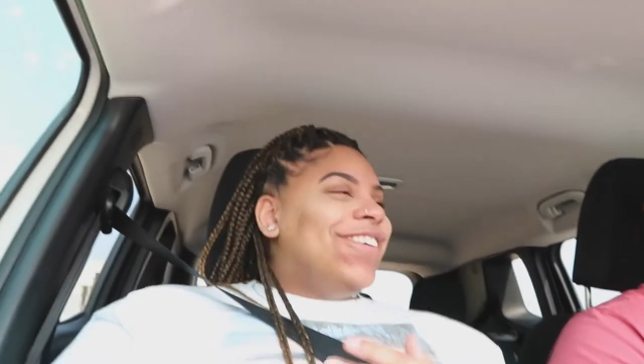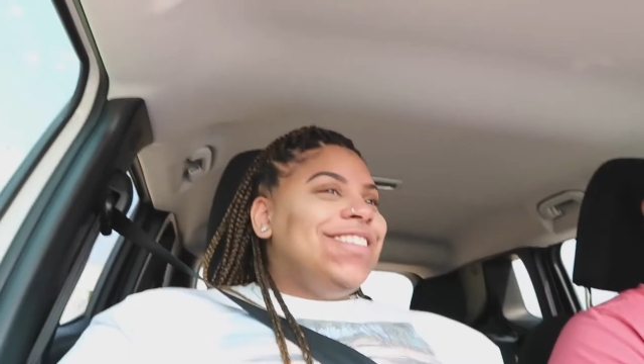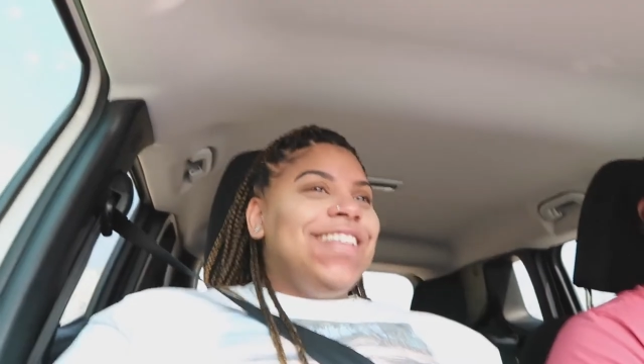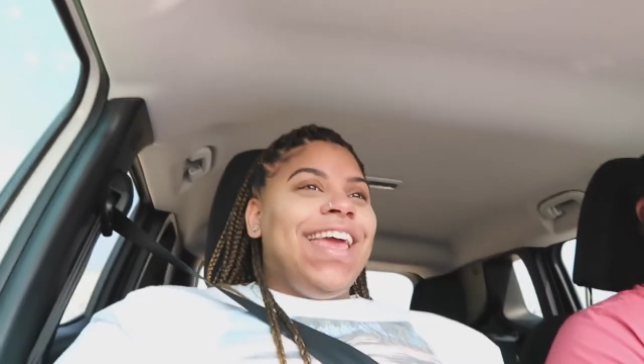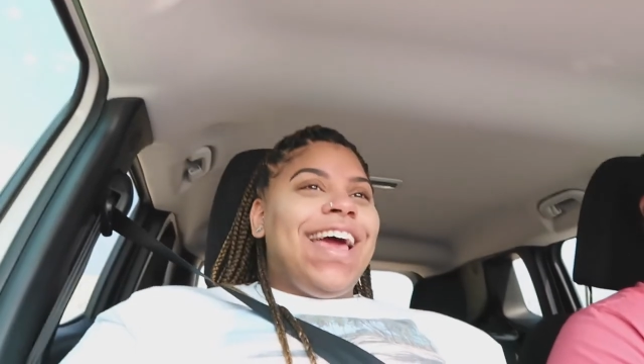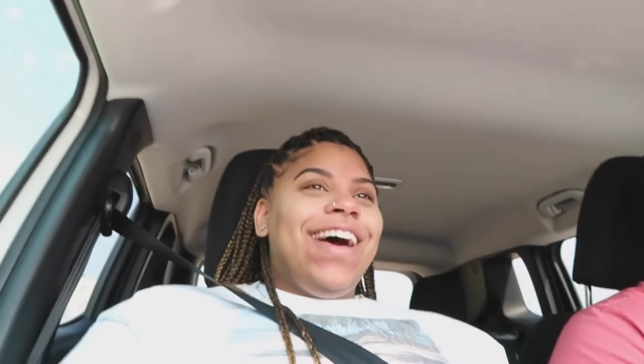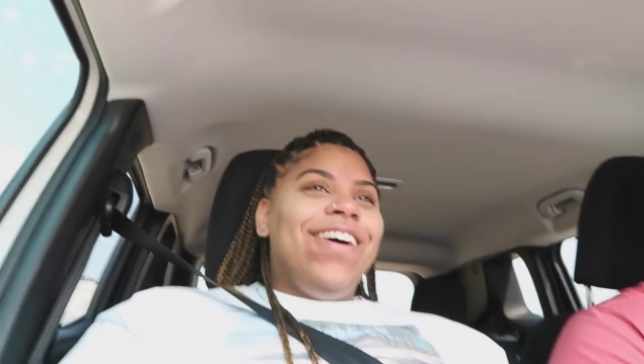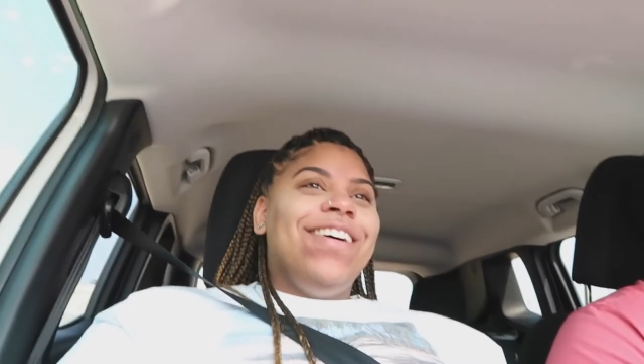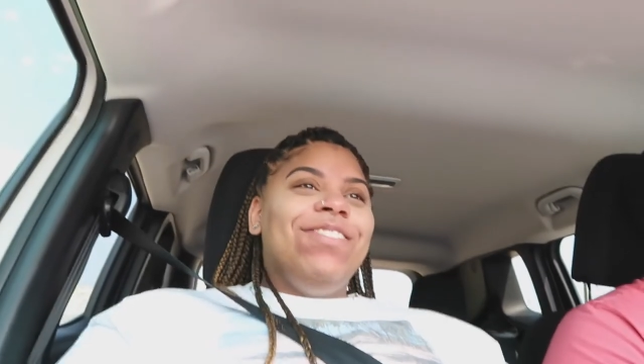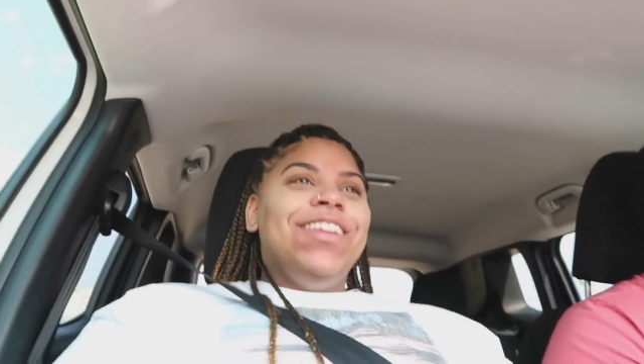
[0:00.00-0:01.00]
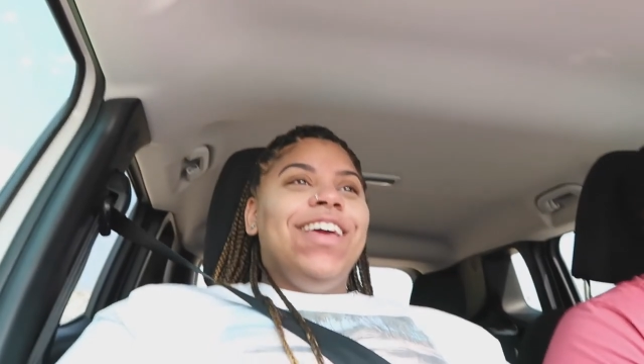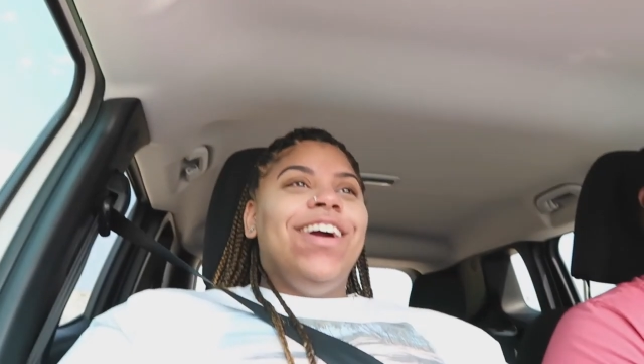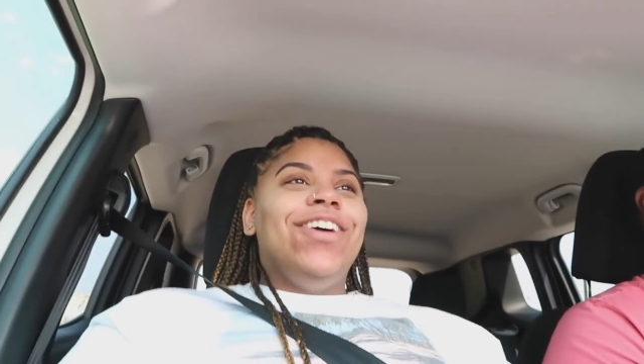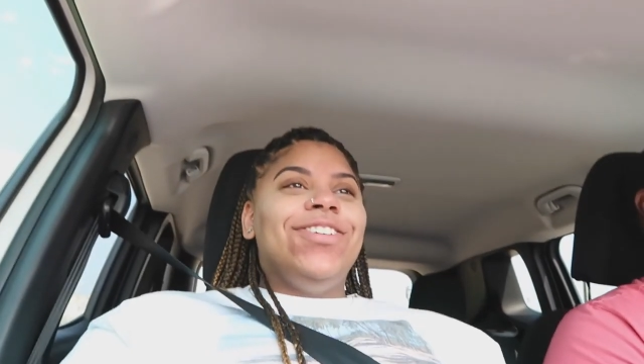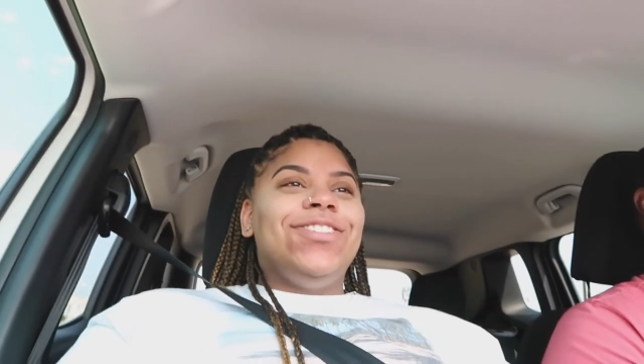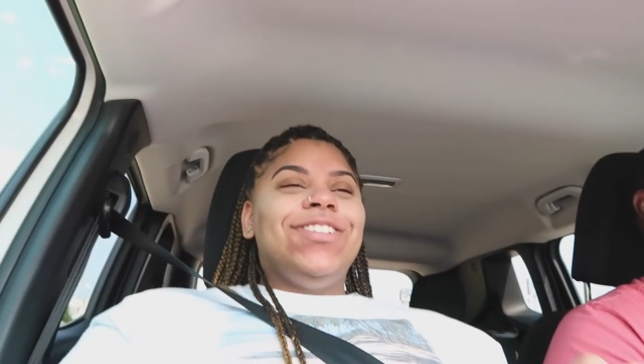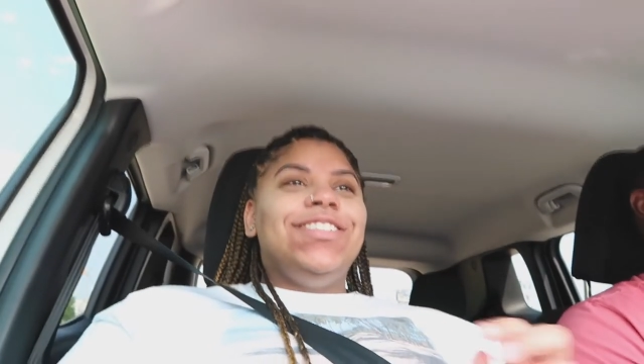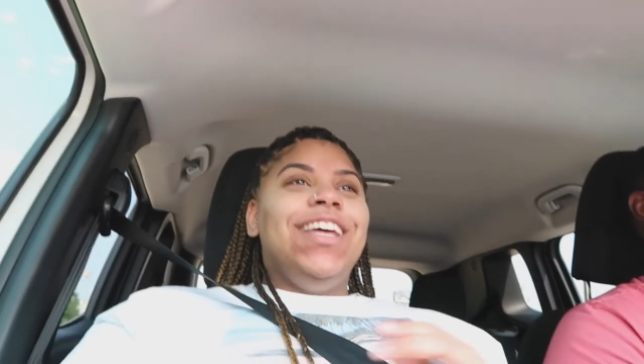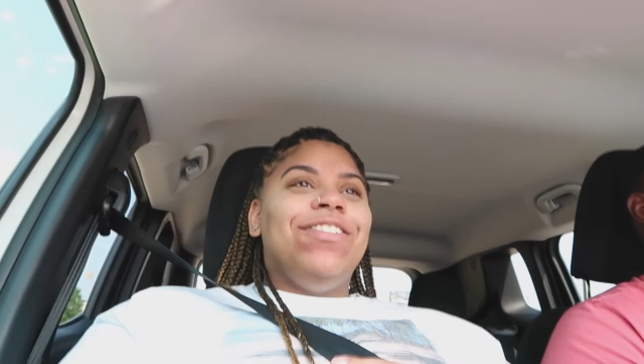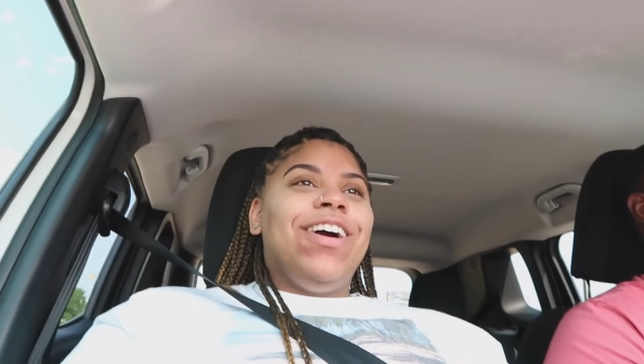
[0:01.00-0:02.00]
We'll see how everything goes. We'll
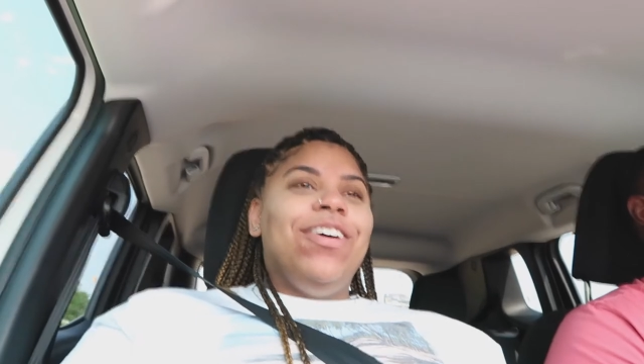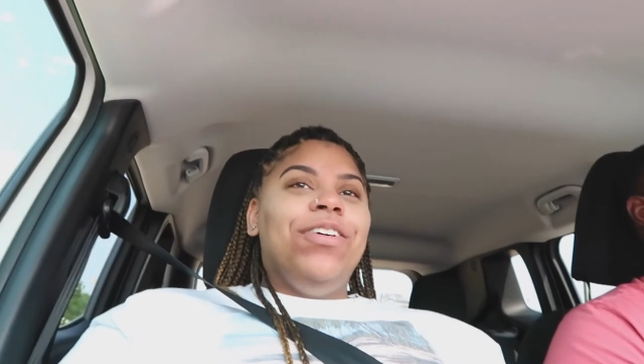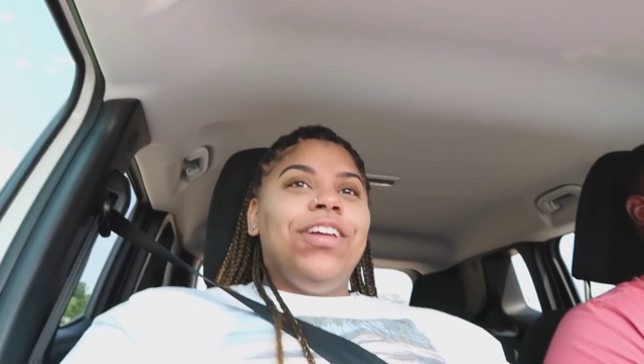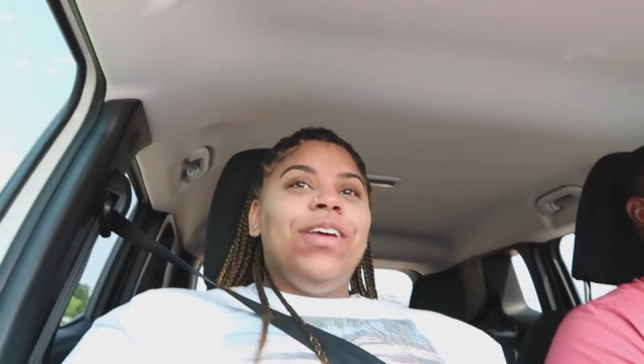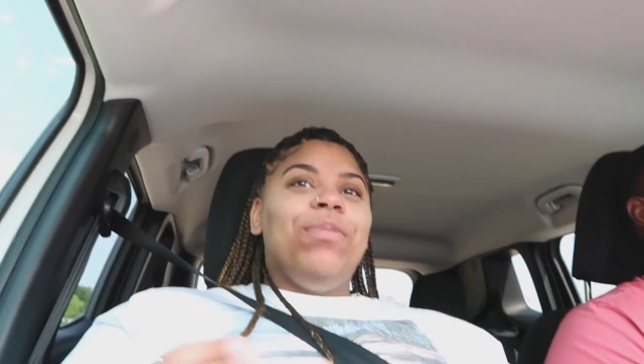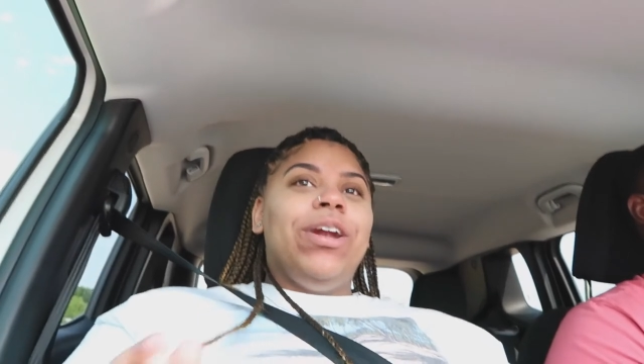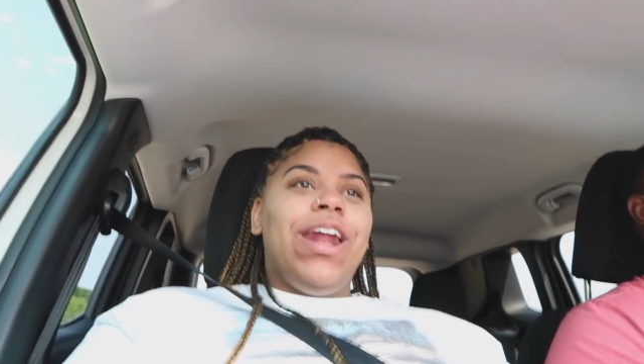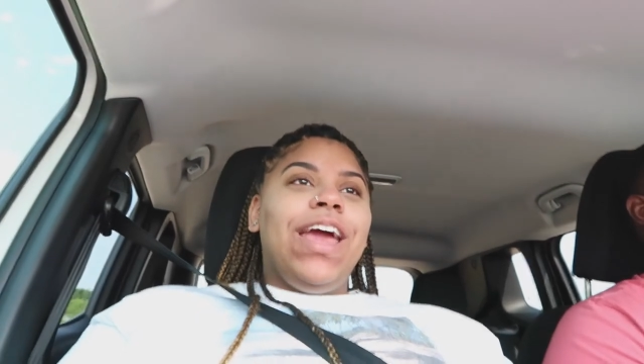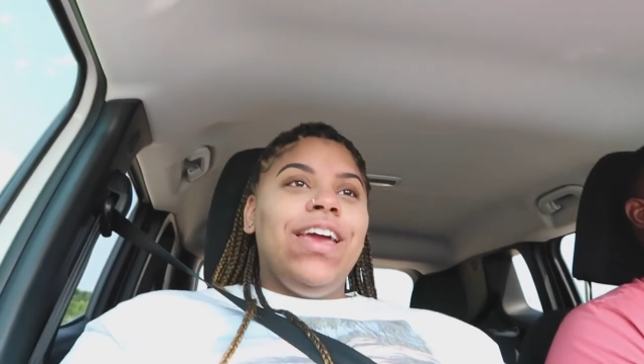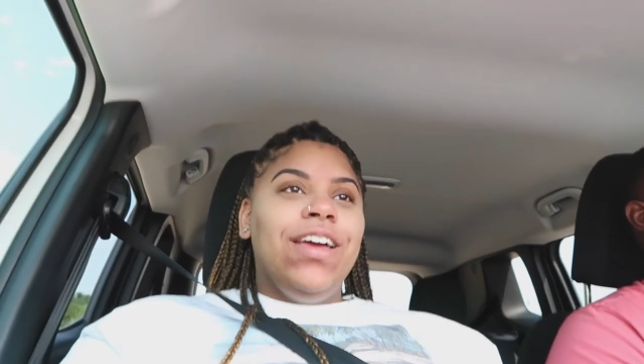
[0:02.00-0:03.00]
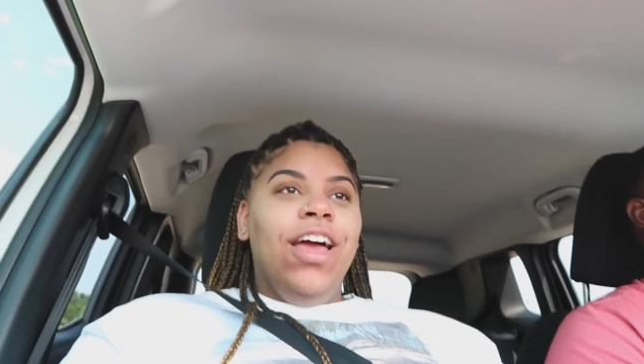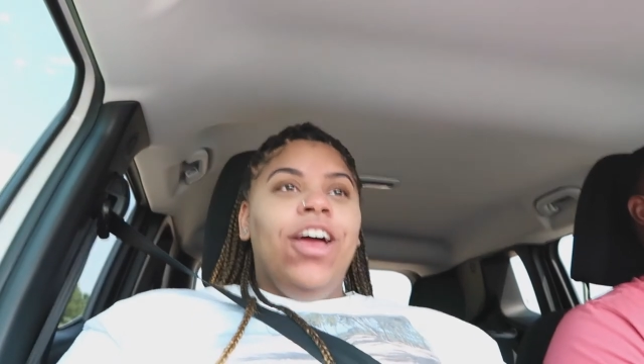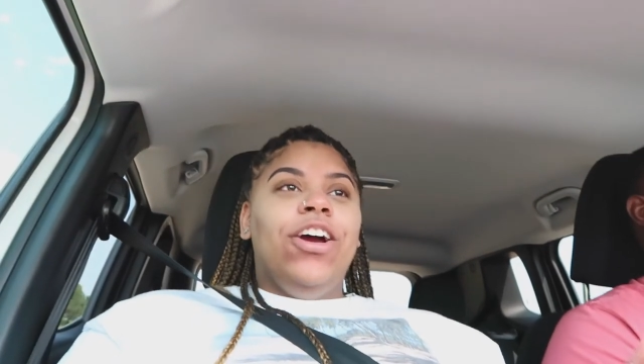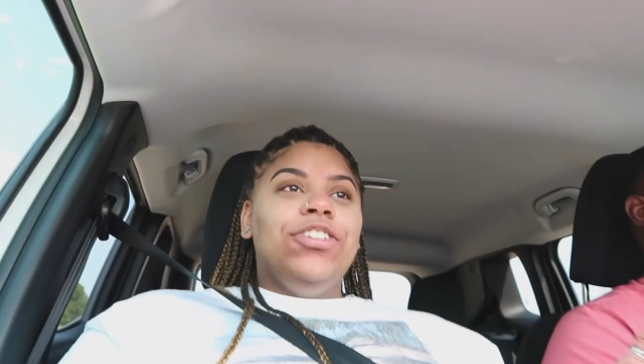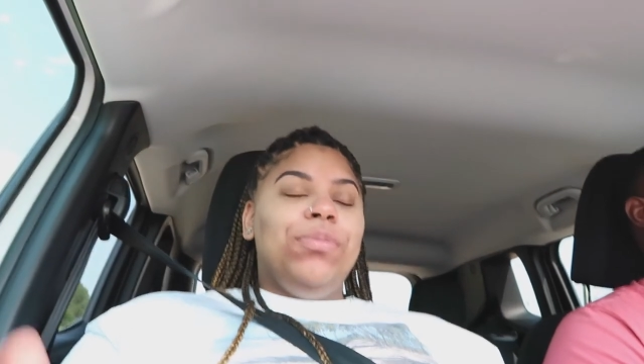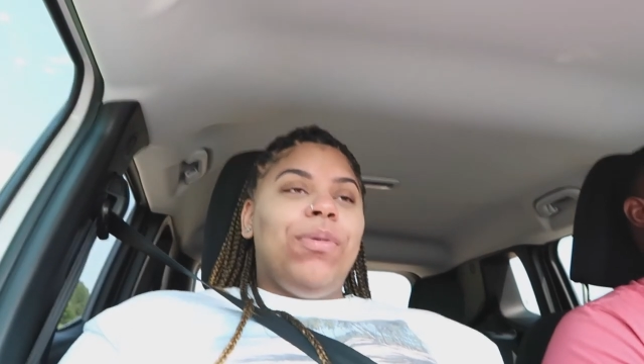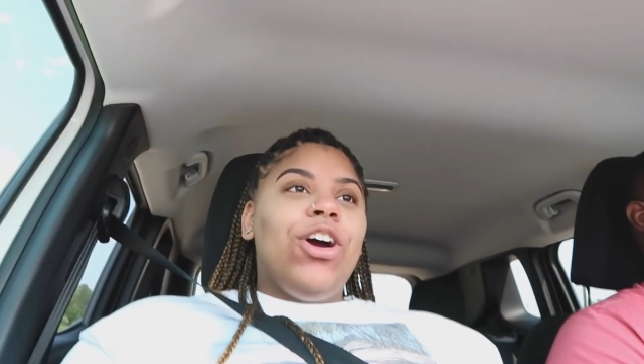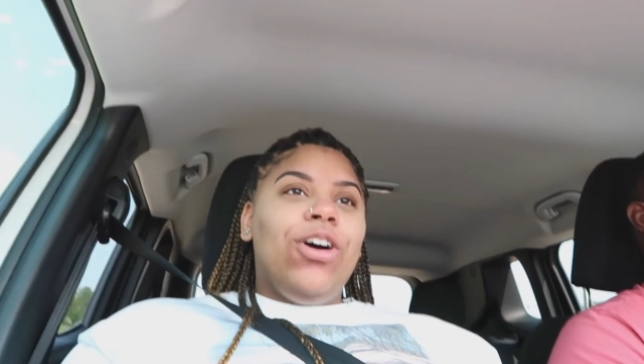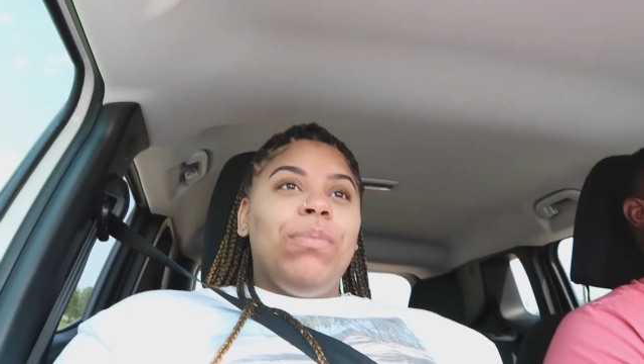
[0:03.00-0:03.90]
see if I go into labor tonight or tomorrow.